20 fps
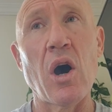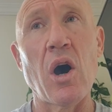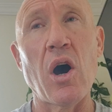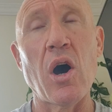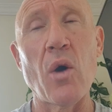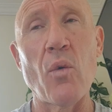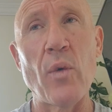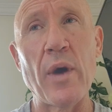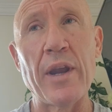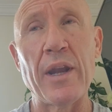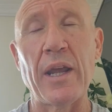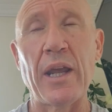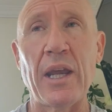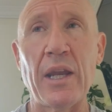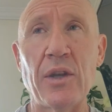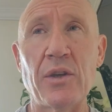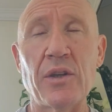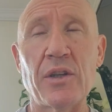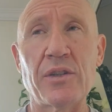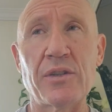I went
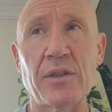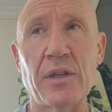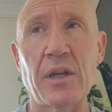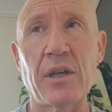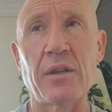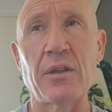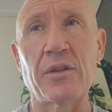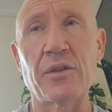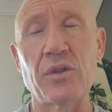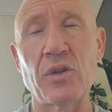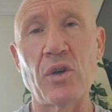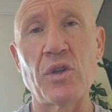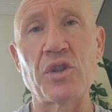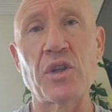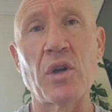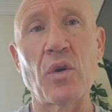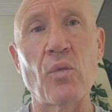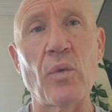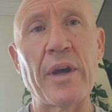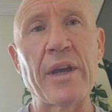in to see the
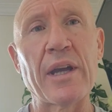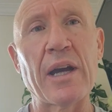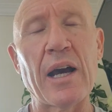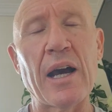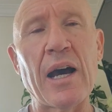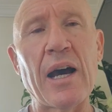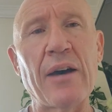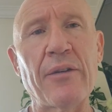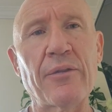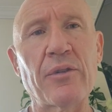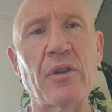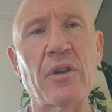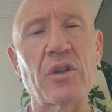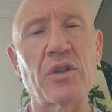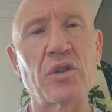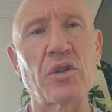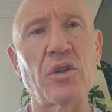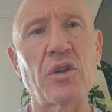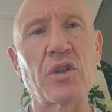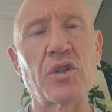surgeon a week after the
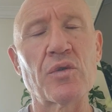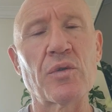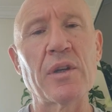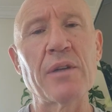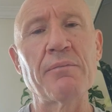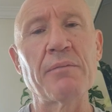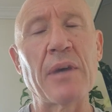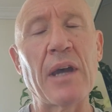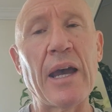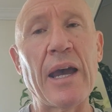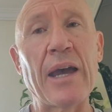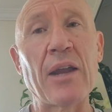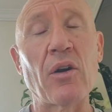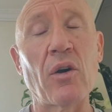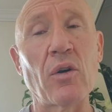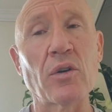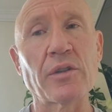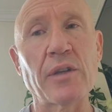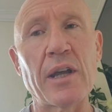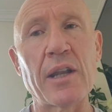surgery, and I
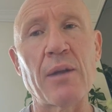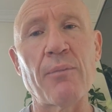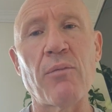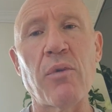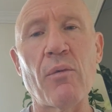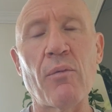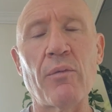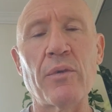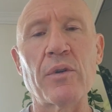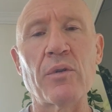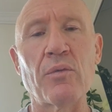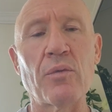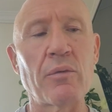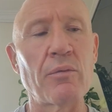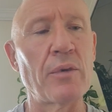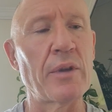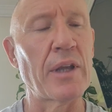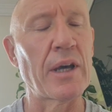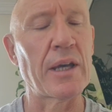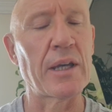also had an appointment
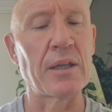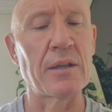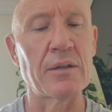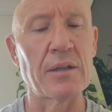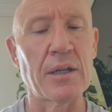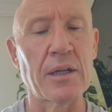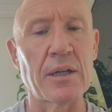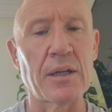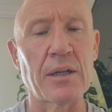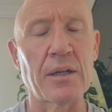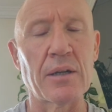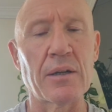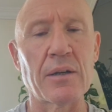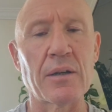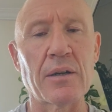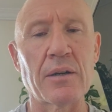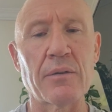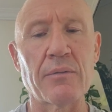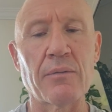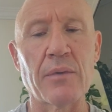with
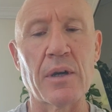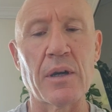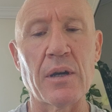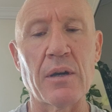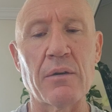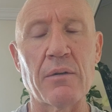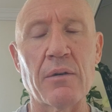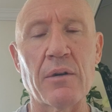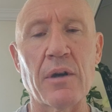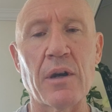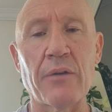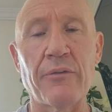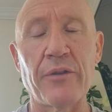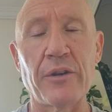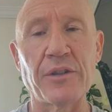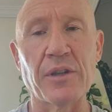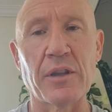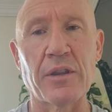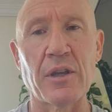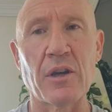a
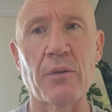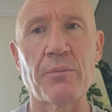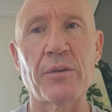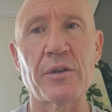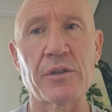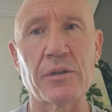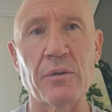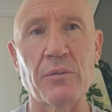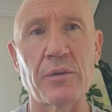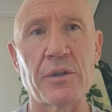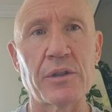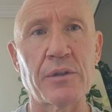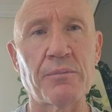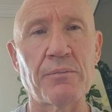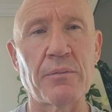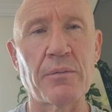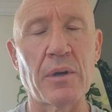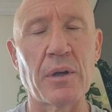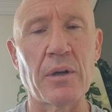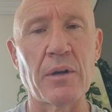physiotherapist,
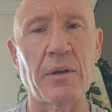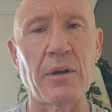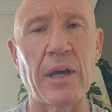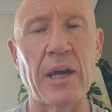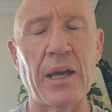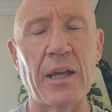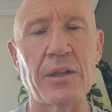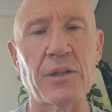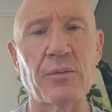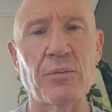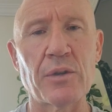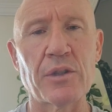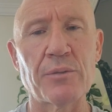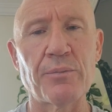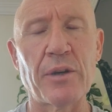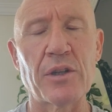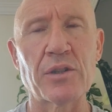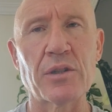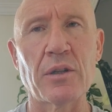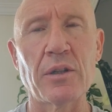a hands and wrist
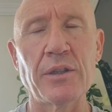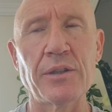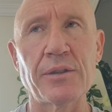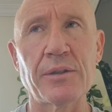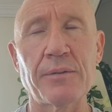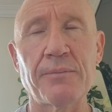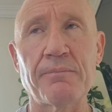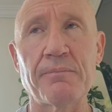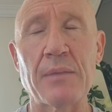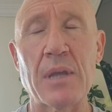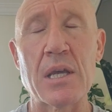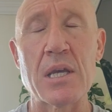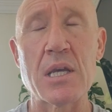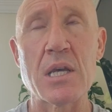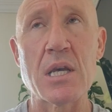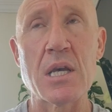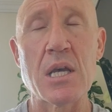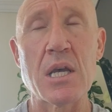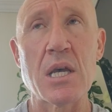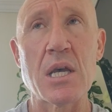specialist.
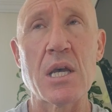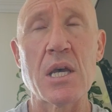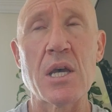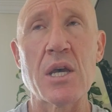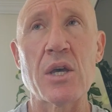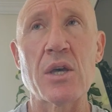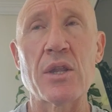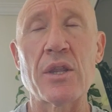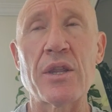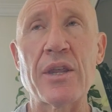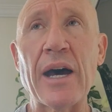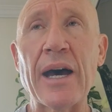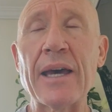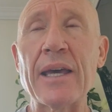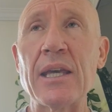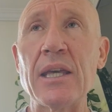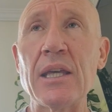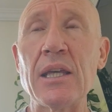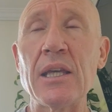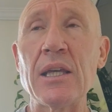
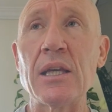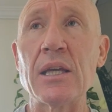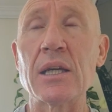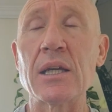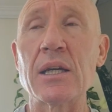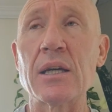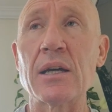They